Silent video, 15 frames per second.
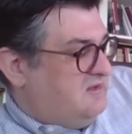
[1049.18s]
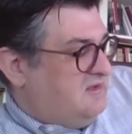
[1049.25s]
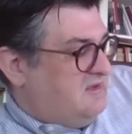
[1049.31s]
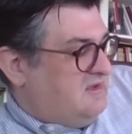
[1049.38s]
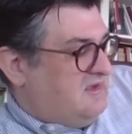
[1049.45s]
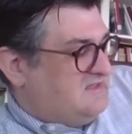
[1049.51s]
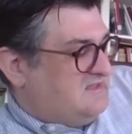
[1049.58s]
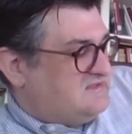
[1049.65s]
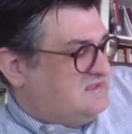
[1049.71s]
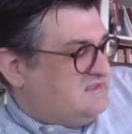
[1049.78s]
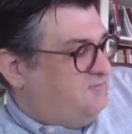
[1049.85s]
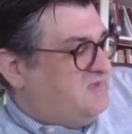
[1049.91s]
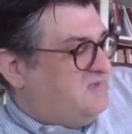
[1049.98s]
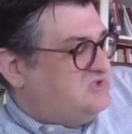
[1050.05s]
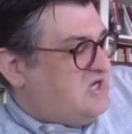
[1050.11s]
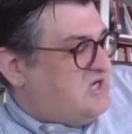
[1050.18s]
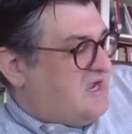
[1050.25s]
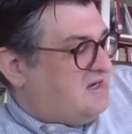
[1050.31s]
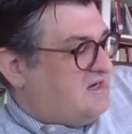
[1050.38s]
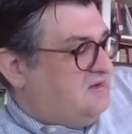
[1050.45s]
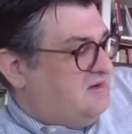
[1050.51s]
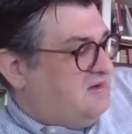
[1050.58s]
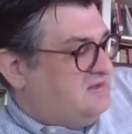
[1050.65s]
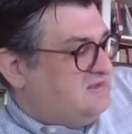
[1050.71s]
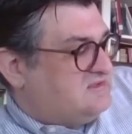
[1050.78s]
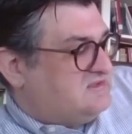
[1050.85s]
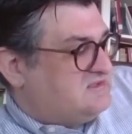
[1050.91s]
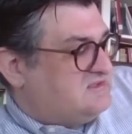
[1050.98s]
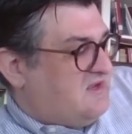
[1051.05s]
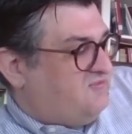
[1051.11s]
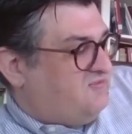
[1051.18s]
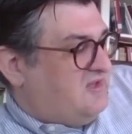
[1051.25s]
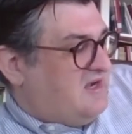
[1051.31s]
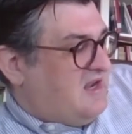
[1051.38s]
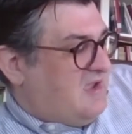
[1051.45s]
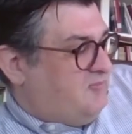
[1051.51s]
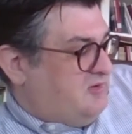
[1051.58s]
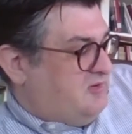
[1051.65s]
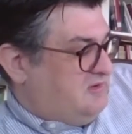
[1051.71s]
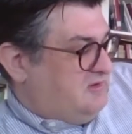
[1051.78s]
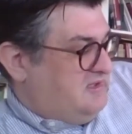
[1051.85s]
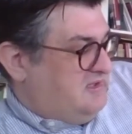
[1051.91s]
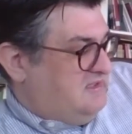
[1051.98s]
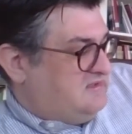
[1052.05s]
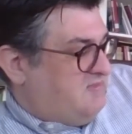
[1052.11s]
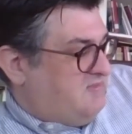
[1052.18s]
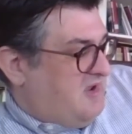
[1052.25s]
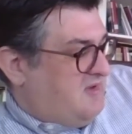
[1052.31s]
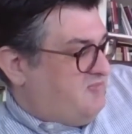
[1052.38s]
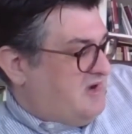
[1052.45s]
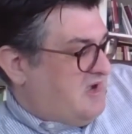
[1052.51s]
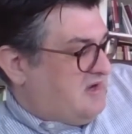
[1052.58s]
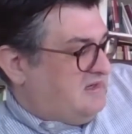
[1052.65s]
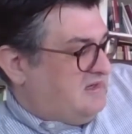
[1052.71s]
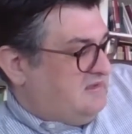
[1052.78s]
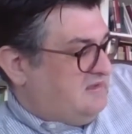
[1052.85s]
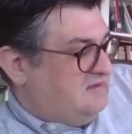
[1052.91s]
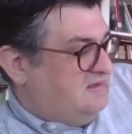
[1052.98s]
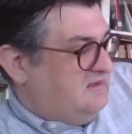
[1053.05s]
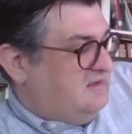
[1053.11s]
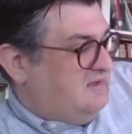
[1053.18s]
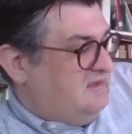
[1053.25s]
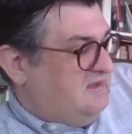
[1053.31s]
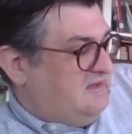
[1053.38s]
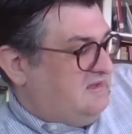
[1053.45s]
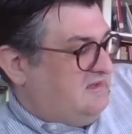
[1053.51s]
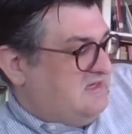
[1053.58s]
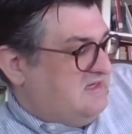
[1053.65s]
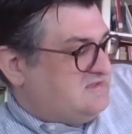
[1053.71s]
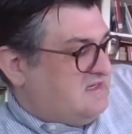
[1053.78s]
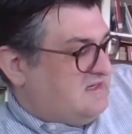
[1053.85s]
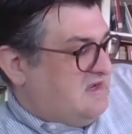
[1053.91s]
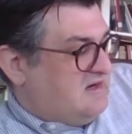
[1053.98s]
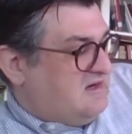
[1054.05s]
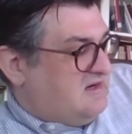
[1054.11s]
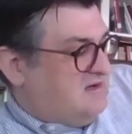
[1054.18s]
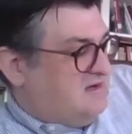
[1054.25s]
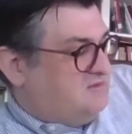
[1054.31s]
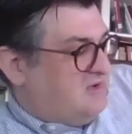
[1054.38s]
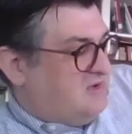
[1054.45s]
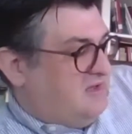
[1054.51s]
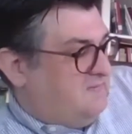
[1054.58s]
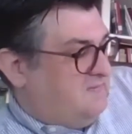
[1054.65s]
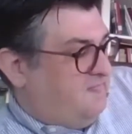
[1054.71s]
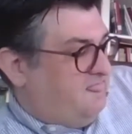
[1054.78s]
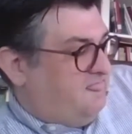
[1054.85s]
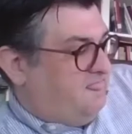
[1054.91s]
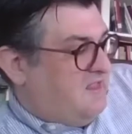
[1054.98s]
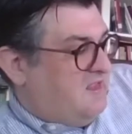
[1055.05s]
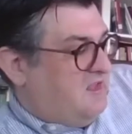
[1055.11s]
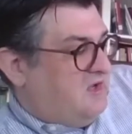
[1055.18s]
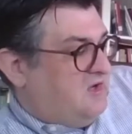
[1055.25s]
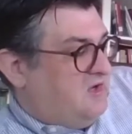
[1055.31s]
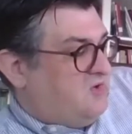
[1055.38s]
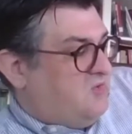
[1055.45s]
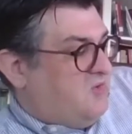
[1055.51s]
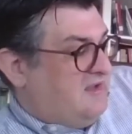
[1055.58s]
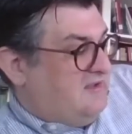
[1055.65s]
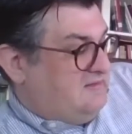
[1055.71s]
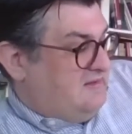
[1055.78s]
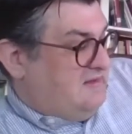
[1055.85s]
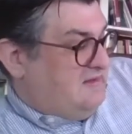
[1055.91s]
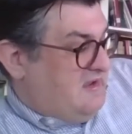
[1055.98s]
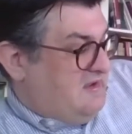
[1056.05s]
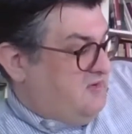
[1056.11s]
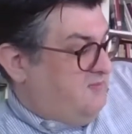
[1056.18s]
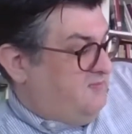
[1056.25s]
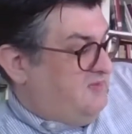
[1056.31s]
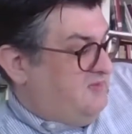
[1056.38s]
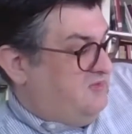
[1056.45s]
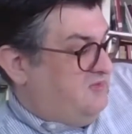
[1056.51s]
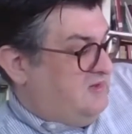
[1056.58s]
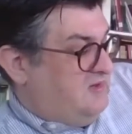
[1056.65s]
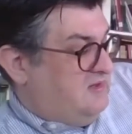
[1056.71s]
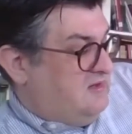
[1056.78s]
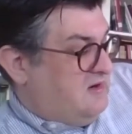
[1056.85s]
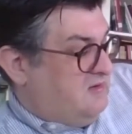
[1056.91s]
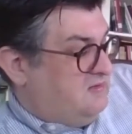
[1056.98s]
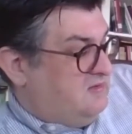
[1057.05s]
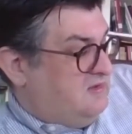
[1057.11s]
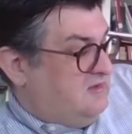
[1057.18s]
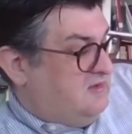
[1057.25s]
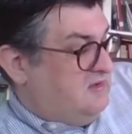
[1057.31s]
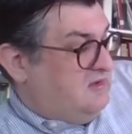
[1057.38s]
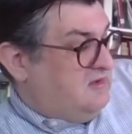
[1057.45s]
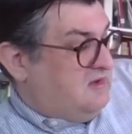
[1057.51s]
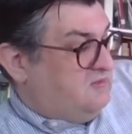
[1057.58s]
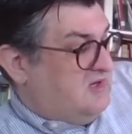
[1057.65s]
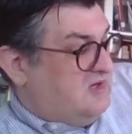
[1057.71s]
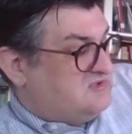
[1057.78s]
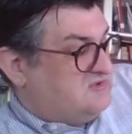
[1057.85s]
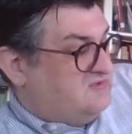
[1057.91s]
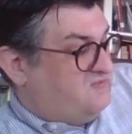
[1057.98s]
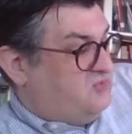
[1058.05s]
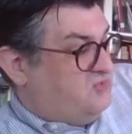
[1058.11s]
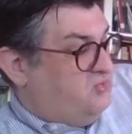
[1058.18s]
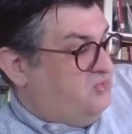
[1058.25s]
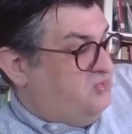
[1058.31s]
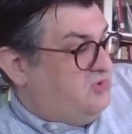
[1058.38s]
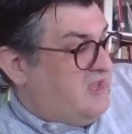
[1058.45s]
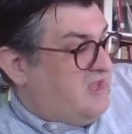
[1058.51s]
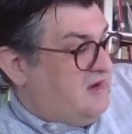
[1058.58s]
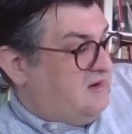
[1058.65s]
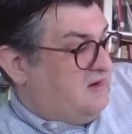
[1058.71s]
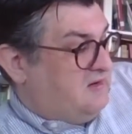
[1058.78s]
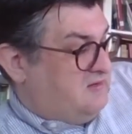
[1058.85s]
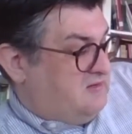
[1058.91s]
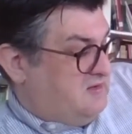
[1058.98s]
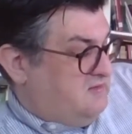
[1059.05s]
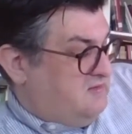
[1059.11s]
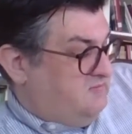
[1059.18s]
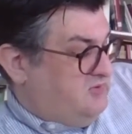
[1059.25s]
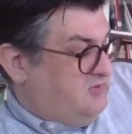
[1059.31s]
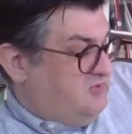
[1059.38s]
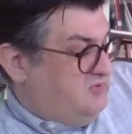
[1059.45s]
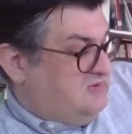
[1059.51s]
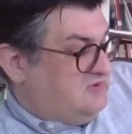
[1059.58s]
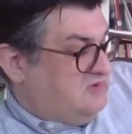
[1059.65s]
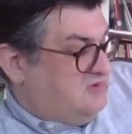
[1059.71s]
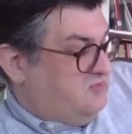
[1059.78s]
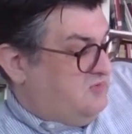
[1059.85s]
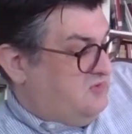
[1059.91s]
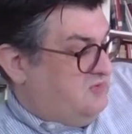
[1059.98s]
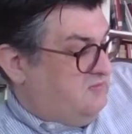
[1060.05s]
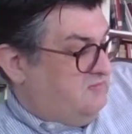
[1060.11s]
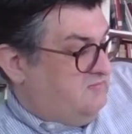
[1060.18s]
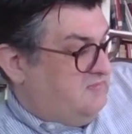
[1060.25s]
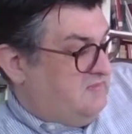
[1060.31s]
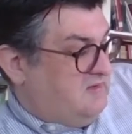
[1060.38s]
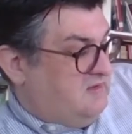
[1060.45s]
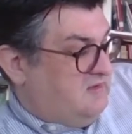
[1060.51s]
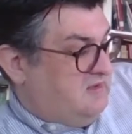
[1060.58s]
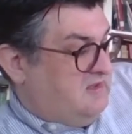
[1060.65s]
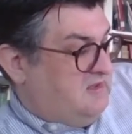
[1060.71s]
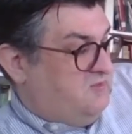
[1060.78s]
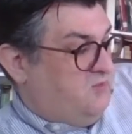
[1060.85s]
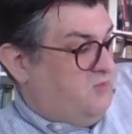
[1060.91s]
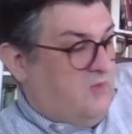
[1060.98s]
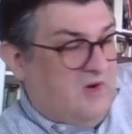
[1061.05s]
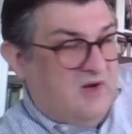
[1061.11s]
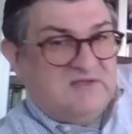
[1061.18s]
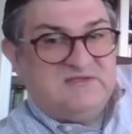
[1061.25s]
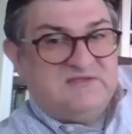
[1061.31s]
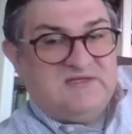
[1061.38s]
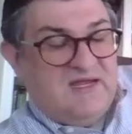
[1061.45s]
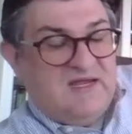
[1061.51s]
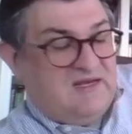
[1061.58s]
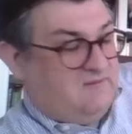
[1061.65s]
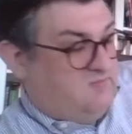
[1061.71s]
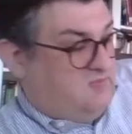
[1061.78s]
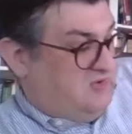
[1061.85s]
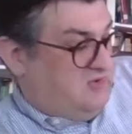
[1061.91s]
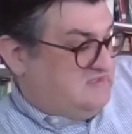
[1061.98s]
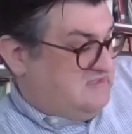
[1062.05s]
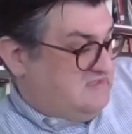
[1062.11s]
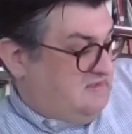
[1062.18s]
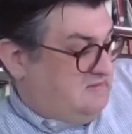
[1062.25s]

I slipped the jacket on and stuffed an apple into my pocket in case I got hungry. Quietly, I opened the window. A rush of cool air blew into the room. It was getting breezy.